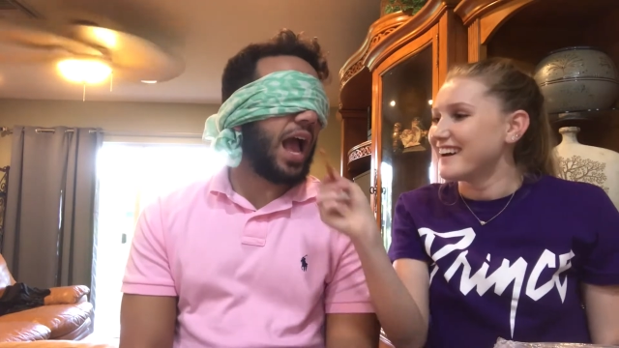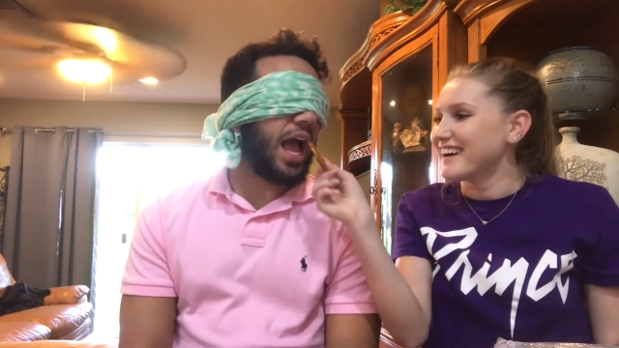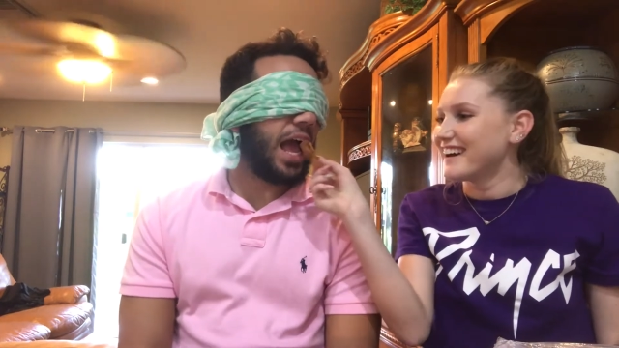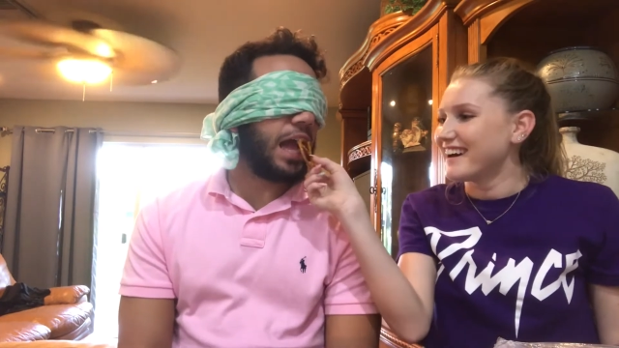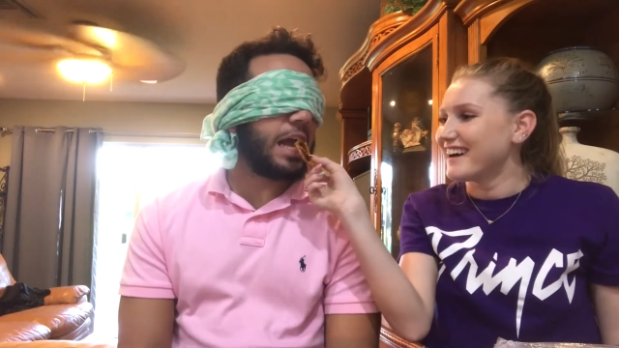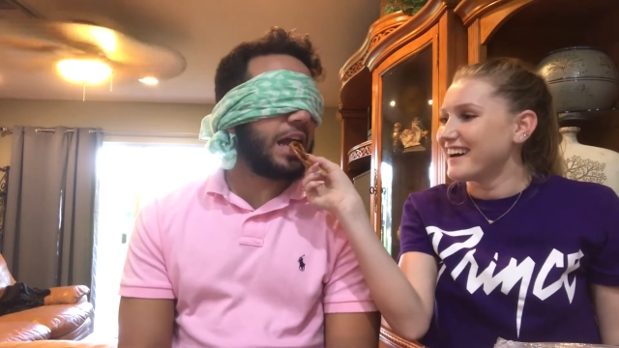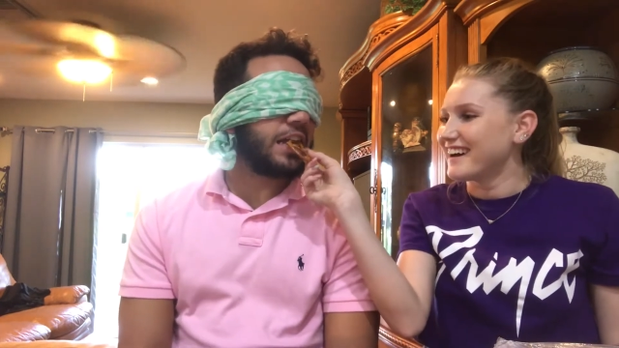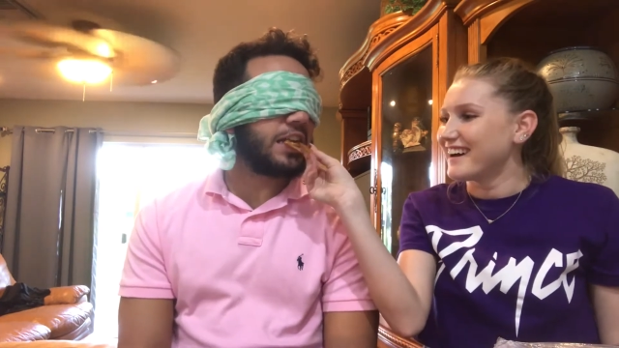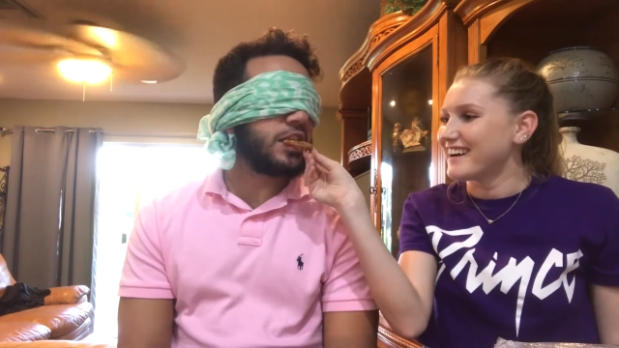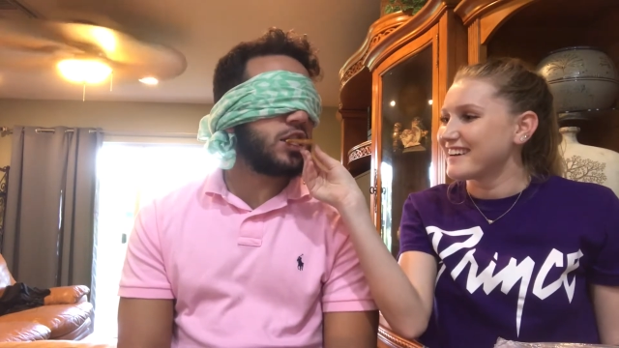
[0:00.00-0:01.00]

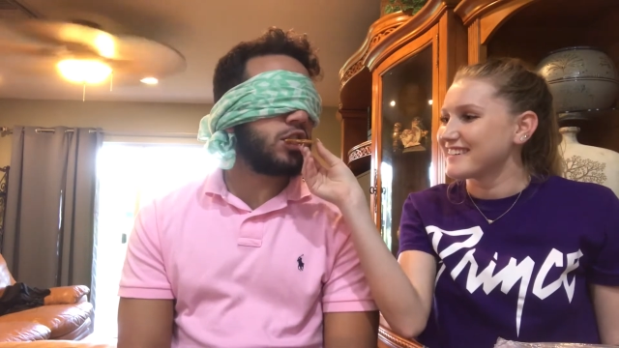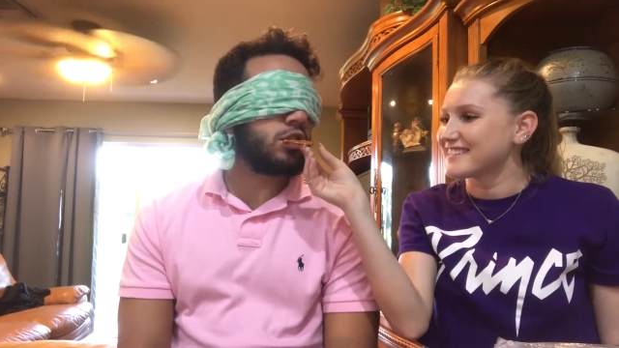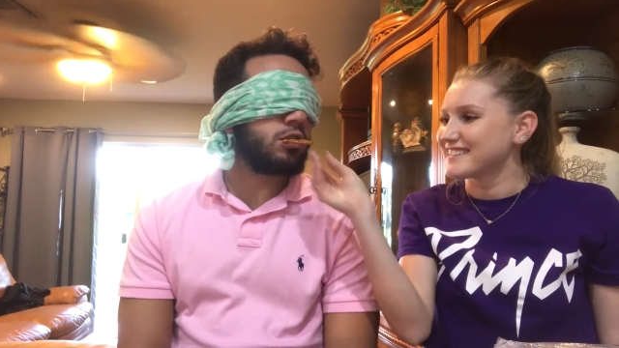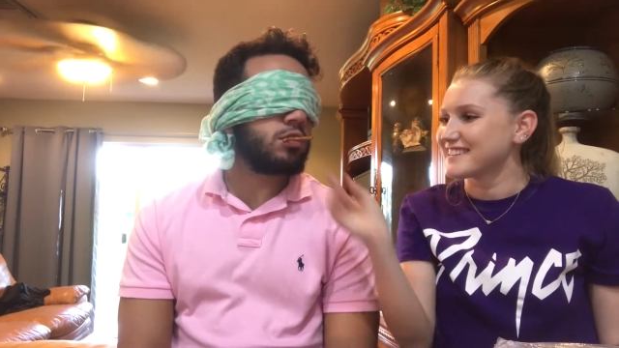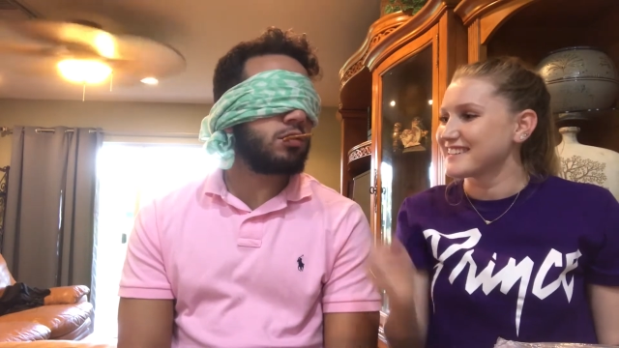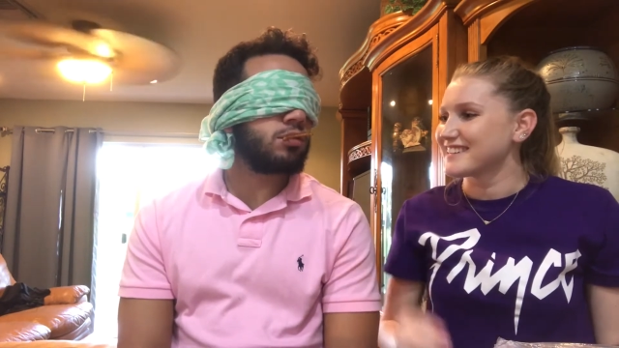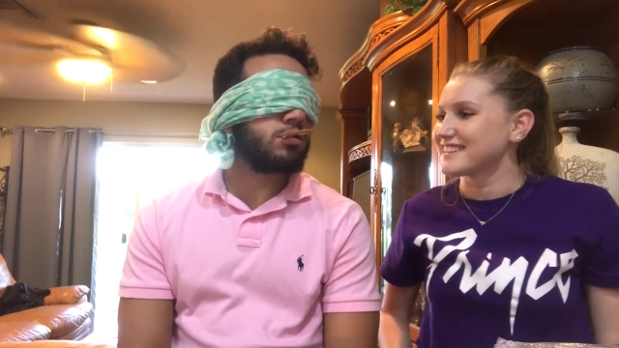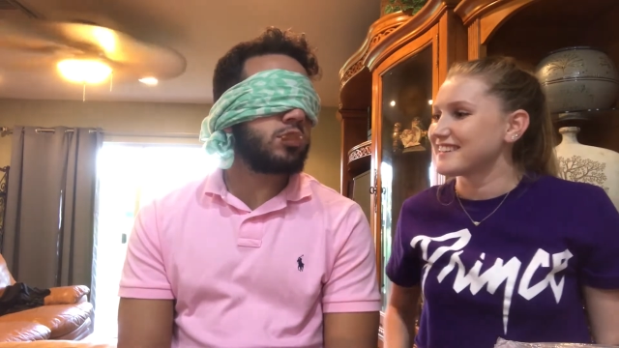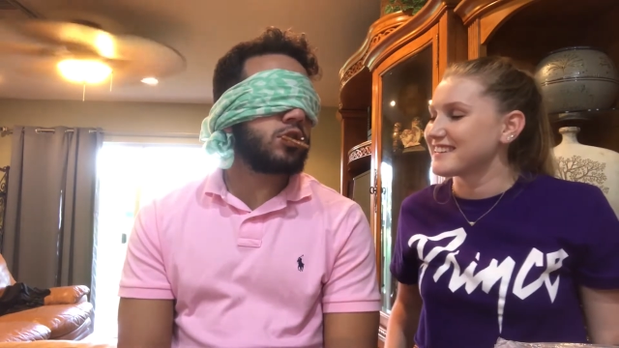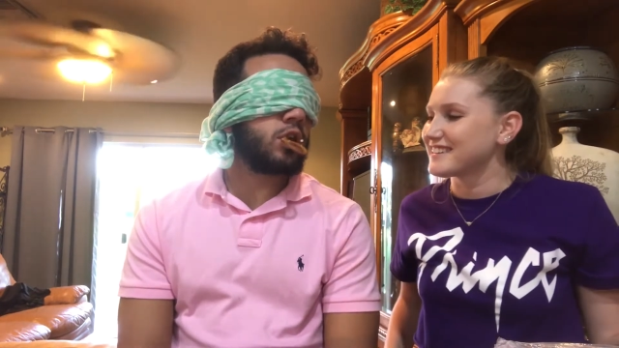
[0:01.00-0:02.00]

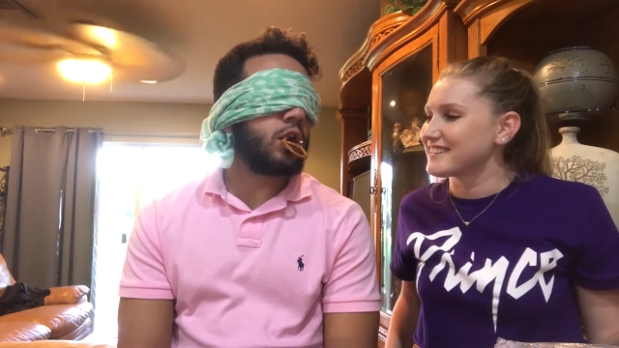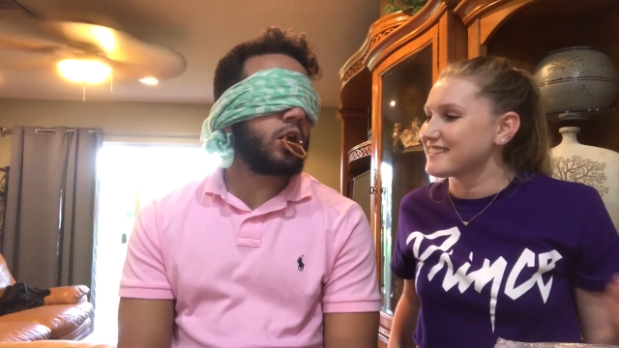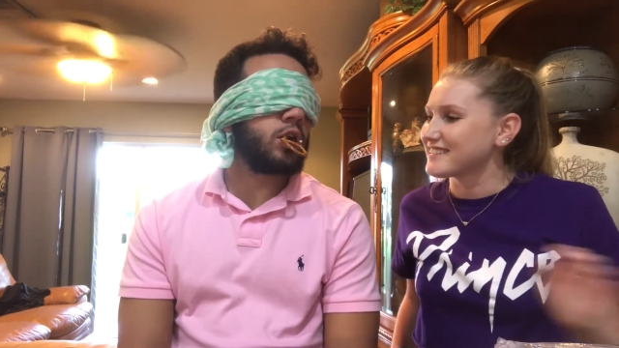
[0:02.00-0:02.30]
No one is speaking in this clip.